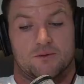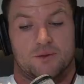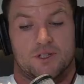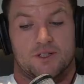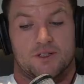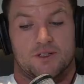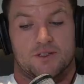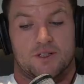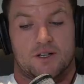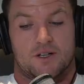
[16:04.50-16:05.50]
which
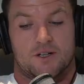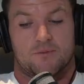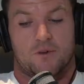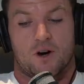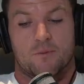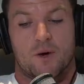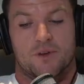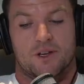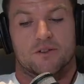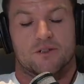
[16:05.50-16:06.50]
is, I remember
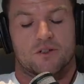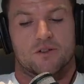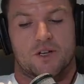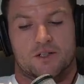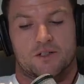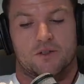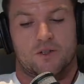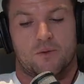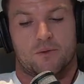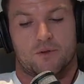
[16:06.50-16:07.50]
hearing the news actually, because I
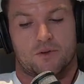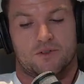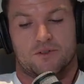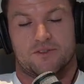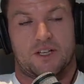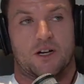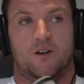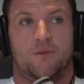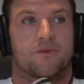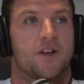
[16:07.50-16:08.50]
remember talking to Flano,
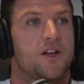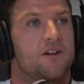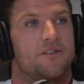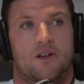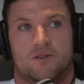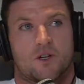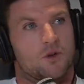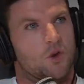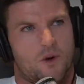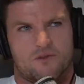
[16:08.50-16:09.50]
and I was like,
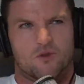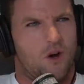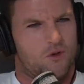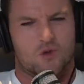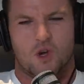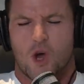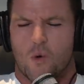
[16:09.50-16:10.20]
look, we've signed this game.